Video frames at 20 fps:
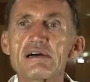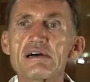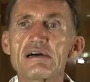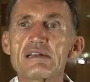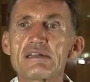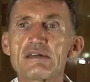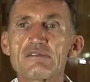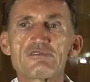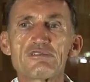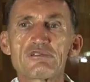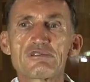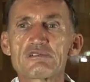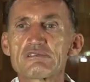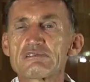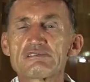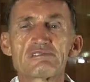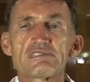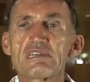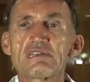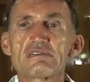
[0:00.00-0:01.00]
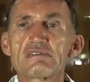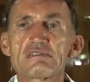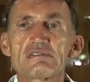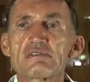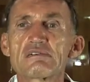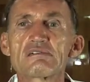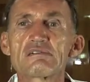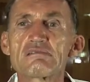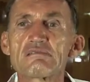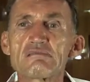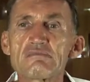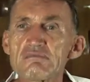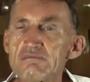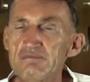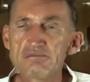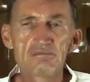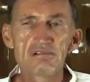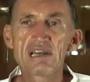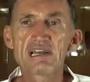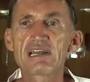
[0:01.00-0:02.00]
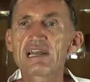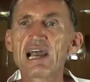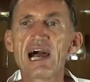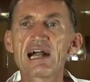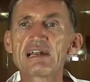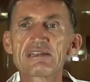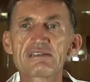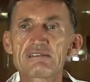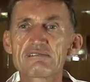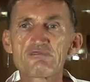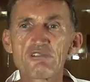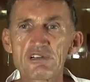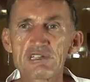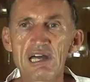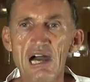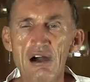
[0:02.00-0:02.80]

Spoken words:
And if you think, regardless what